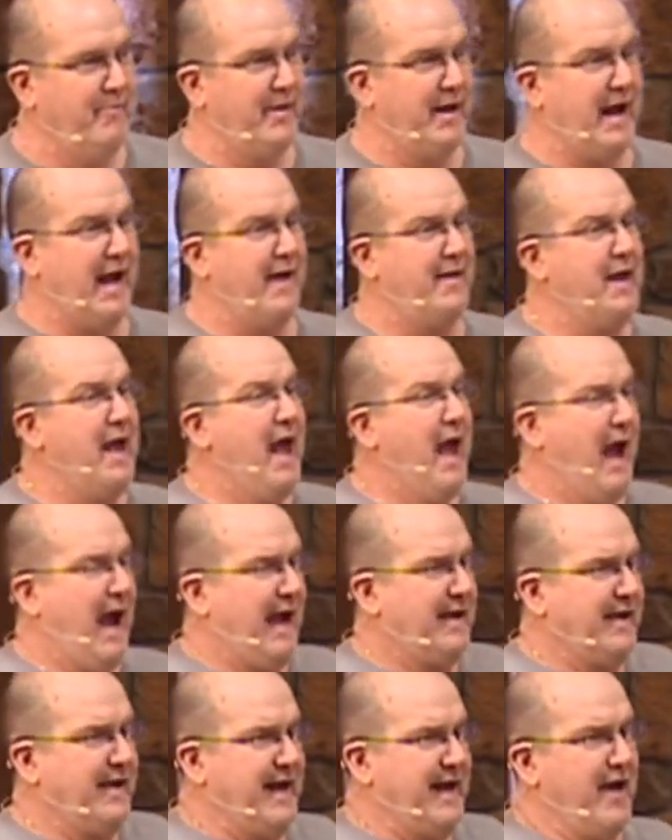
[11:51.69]
But I,
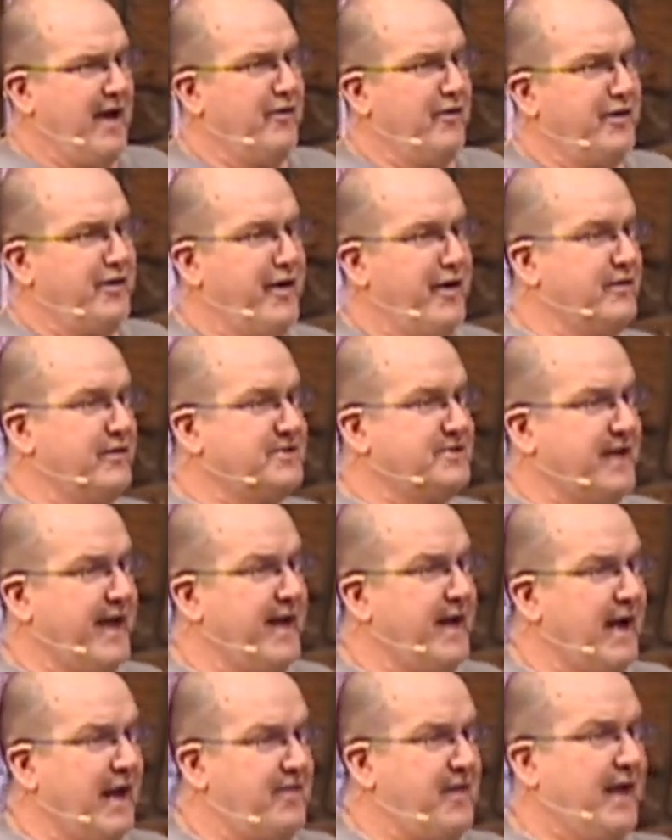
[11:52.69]
I get out on the interstate,
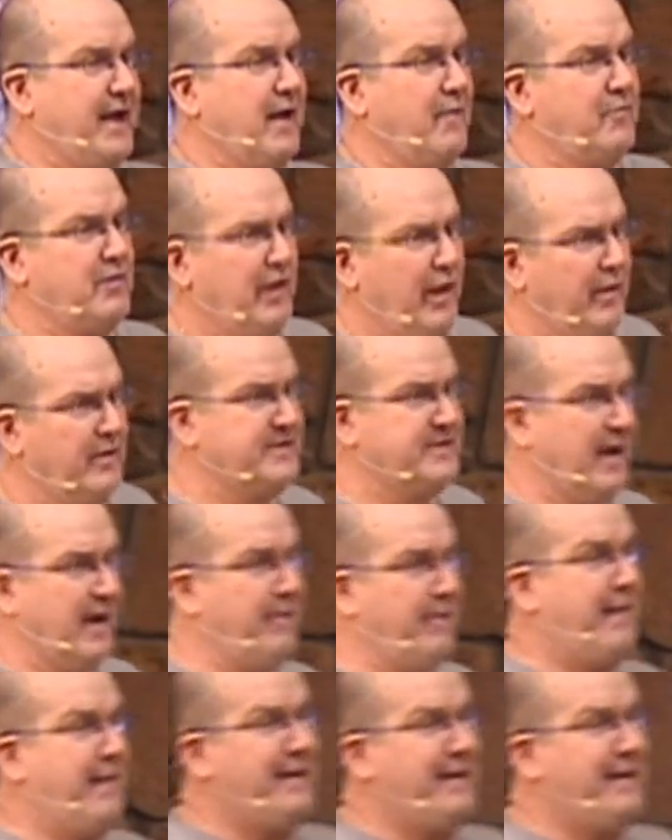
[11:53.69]
and I think I'm close, and I may